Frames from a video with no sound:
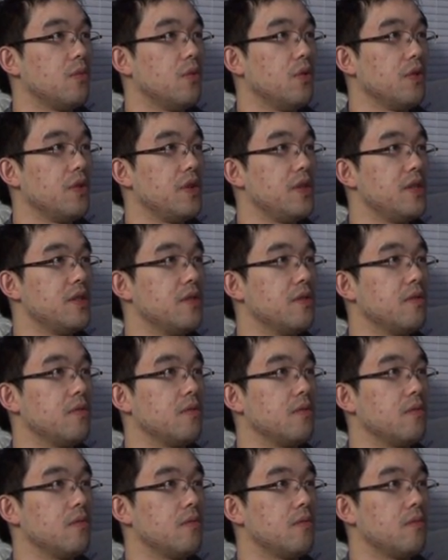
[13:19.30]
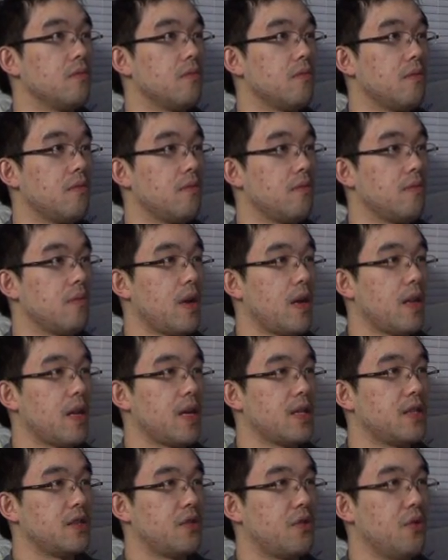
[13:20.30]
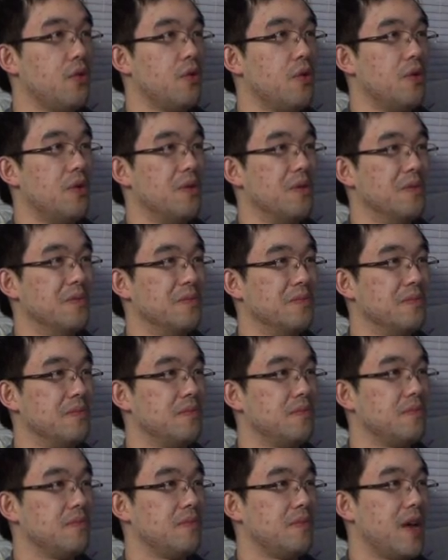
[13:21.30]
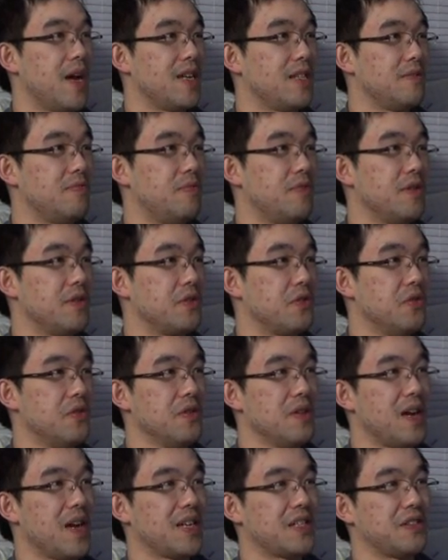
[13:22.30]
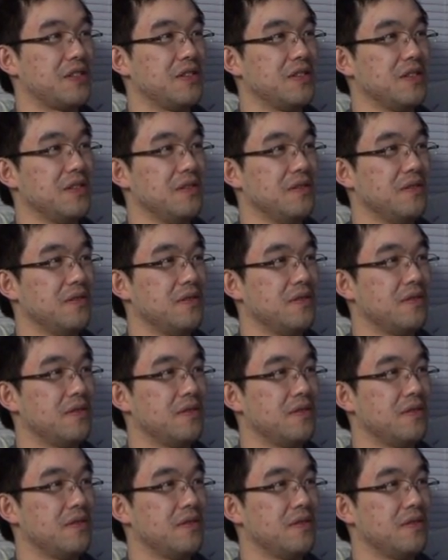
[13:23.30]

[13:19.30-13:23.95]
Well, these... Hey, that's cool. That's pretty cool, actually.